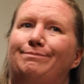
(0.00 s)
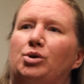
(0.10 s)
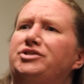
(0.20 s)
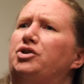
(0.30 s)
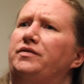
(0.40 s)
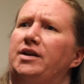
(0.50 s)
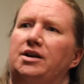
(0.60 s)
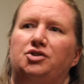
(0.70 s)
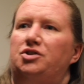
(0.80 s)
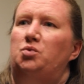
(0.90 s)
preserving
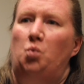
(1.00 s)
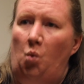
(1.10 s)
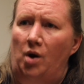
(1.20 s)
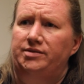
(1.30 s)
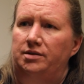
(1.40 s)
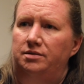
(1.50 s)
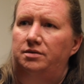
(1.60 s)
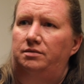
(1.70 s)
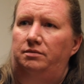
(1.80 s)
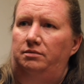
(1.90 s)
it just
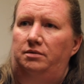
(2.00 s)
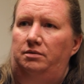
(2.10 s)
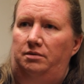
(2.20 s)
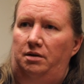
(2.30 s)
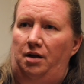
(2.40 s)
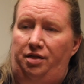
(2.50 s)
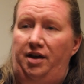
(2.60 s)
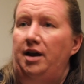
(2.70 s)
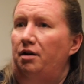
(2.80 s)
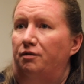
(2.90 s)
wasn't a
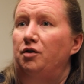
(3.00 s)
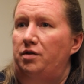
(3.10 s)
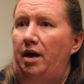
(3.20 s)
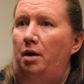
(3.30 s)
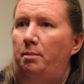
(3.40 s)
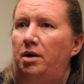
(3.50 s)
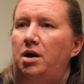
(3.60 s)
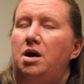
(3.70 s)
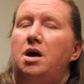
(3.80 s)
thing for them.